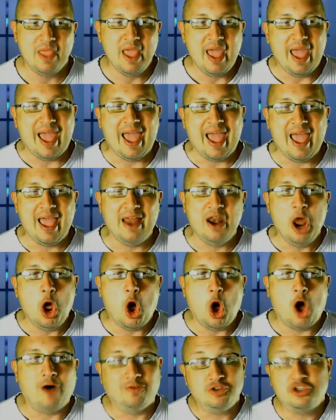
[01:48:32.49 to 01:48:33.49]
And
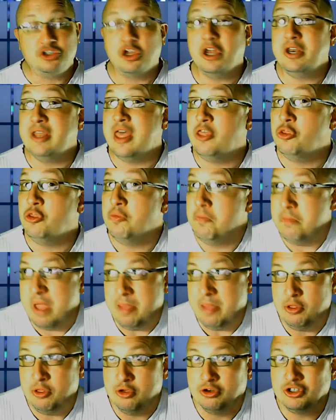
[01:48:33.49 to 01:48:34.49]
all of a sudden then maybe
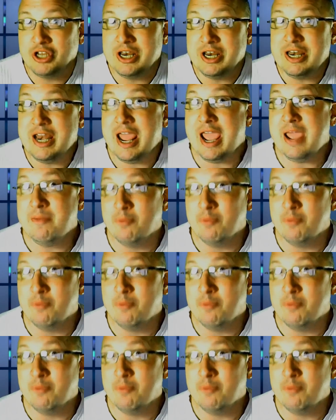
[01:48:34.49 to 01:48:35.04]
there's a name